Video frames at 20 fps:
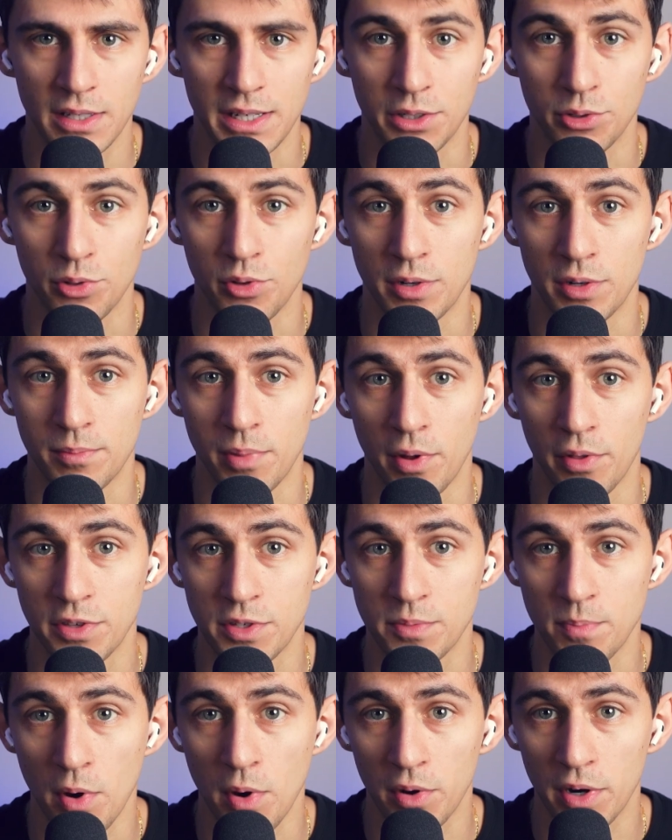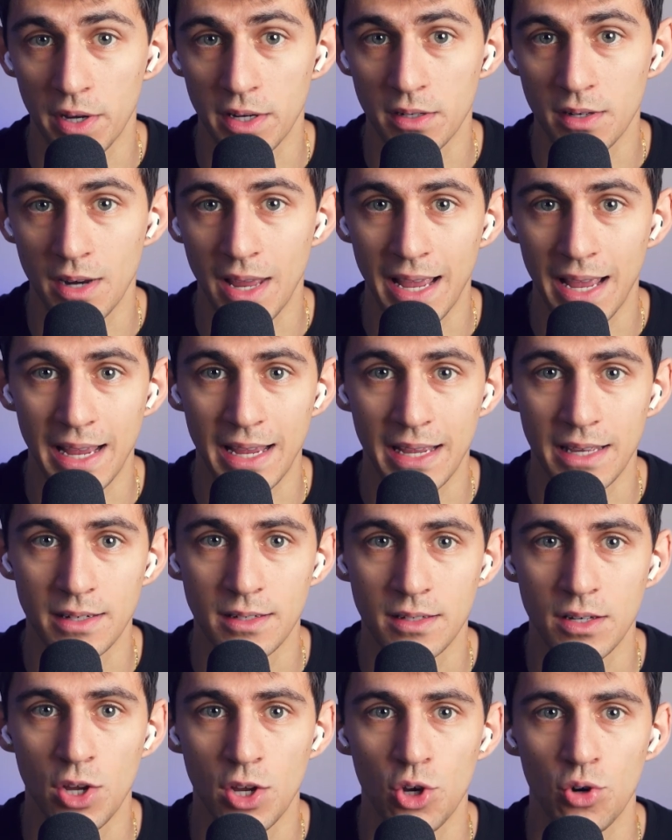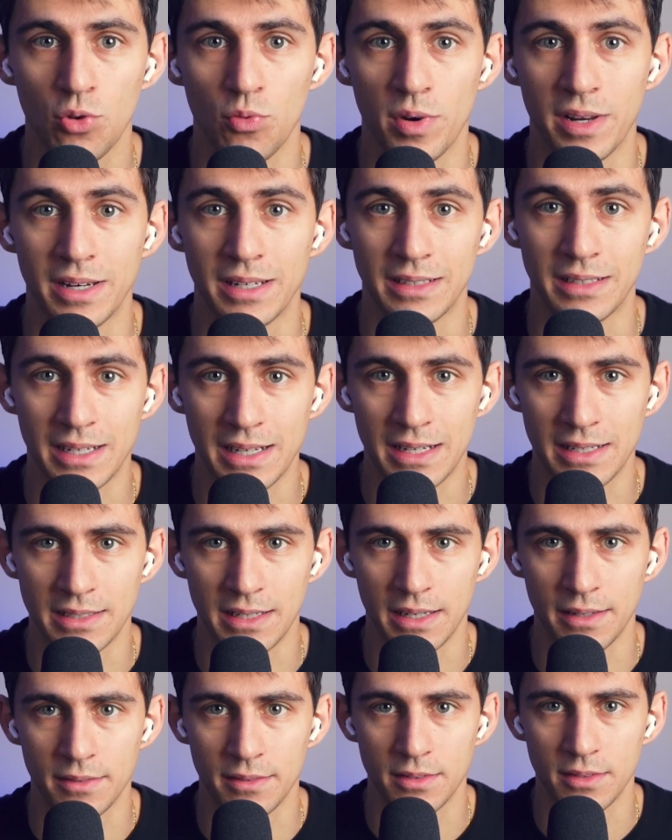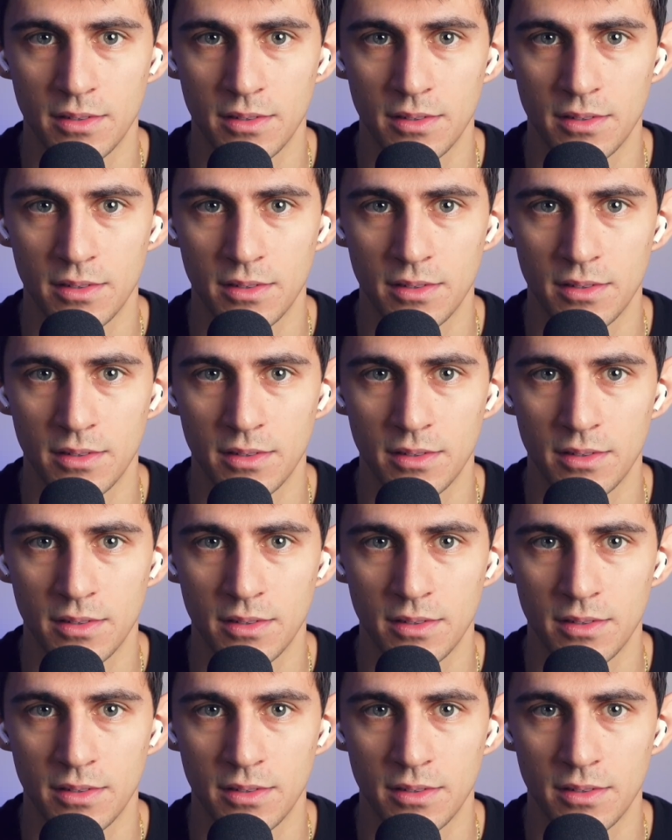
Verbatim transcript: including both spoken and written content